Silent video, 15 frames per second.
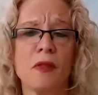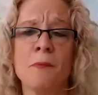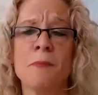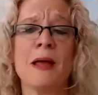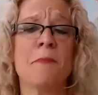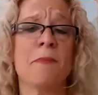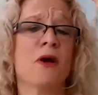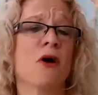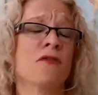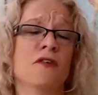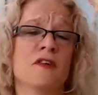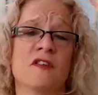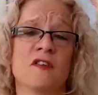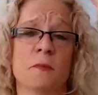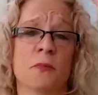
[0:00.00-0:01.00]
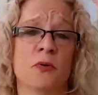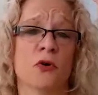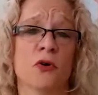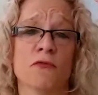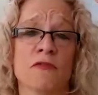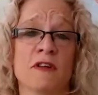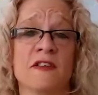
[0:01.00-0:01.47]
Maybe offer to
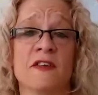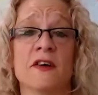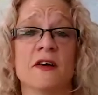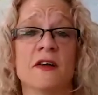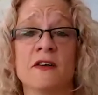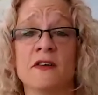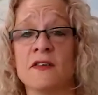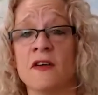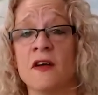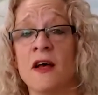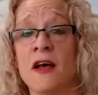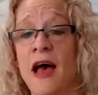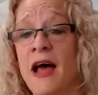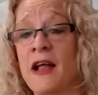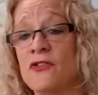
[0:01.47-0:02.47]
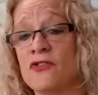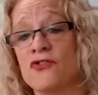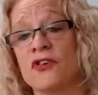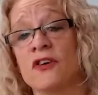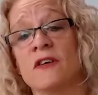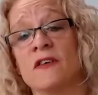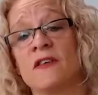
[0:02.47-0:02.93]
put returned
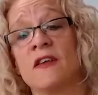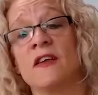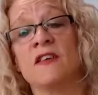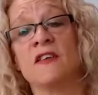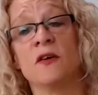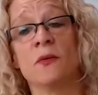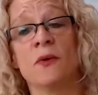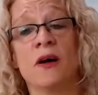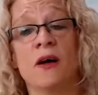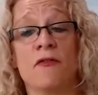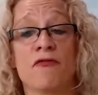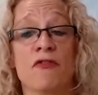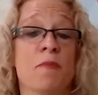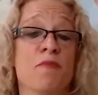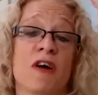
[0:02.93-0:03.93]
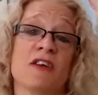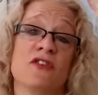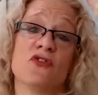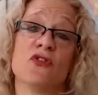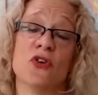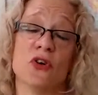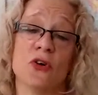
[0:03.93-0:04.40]
entrants into a free
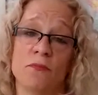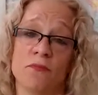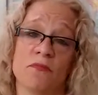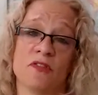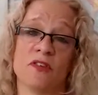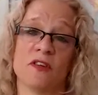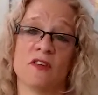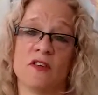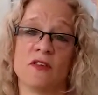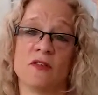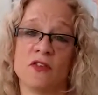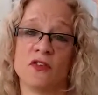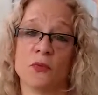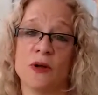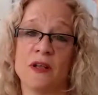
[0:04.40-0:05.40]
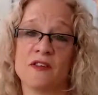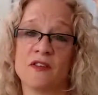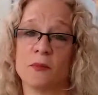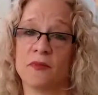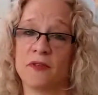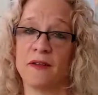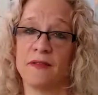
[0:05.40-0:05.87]
prize draw to win
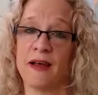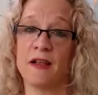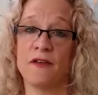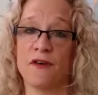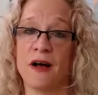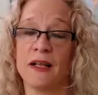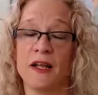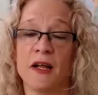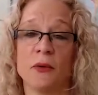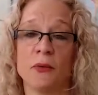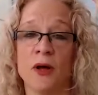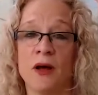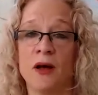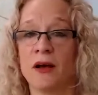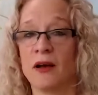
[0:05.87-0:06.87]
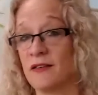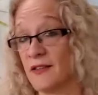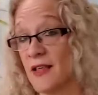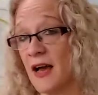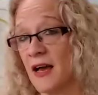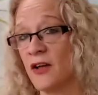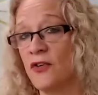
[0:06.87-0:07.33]
something they'd value, because
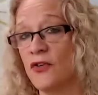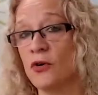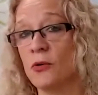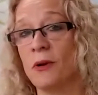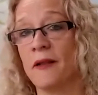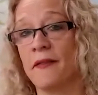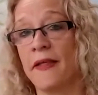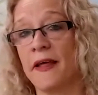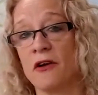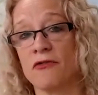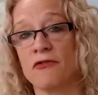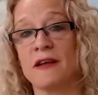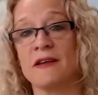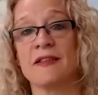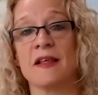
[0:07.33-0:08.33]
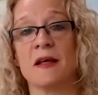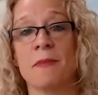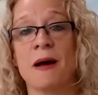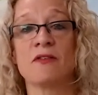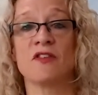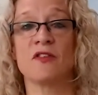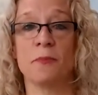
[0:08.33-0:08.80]
that can normally increase the
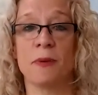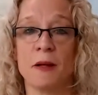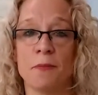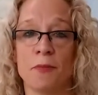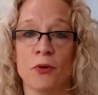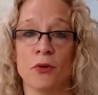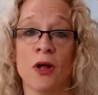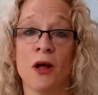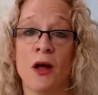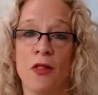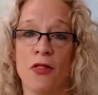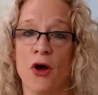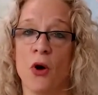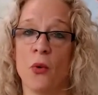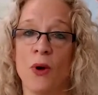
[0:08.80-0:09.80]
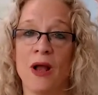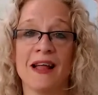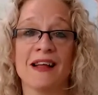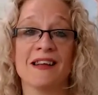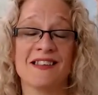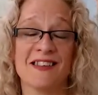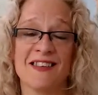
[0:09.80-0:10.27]
amount of people that are
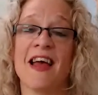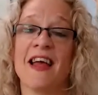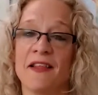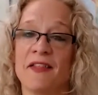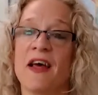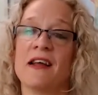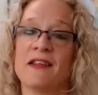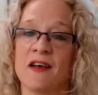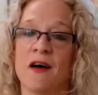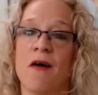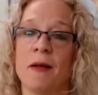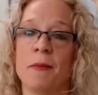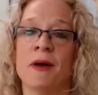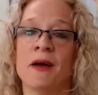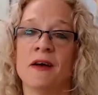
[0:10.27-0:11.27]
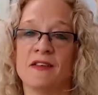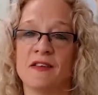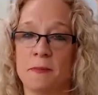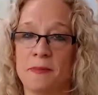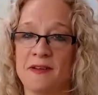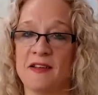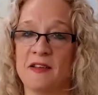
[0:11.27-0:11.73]
willing to take their time
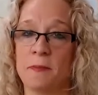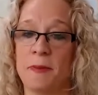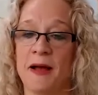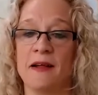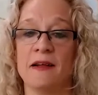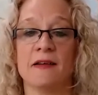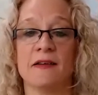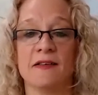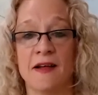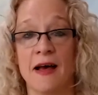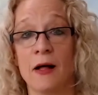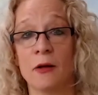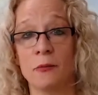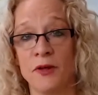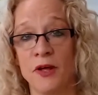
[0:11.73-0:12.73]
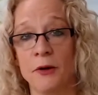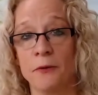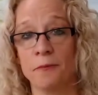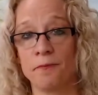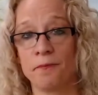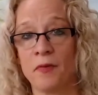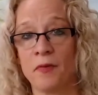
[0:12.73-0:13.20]
to participate to help you.